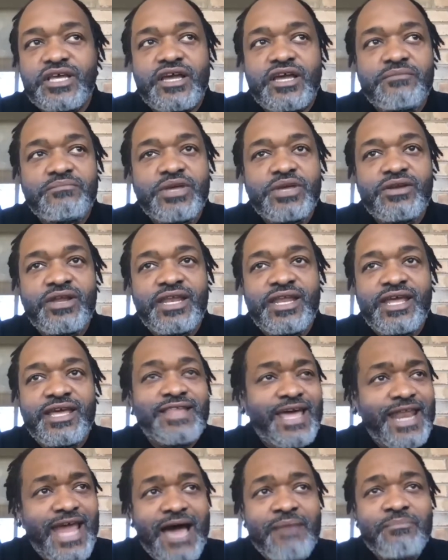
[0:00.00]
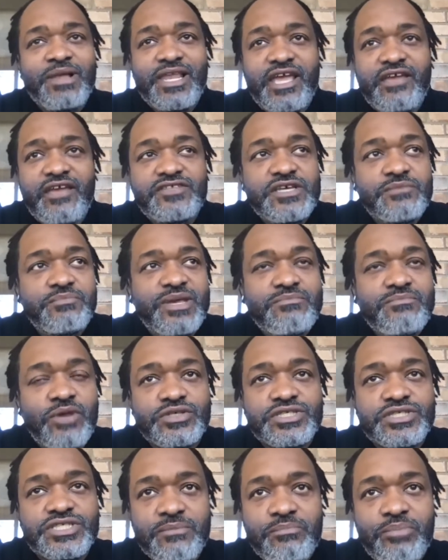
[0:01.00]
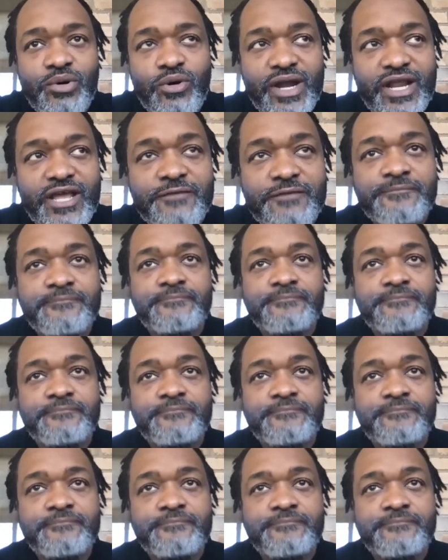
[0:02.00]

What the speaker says: community that I believe to be most important.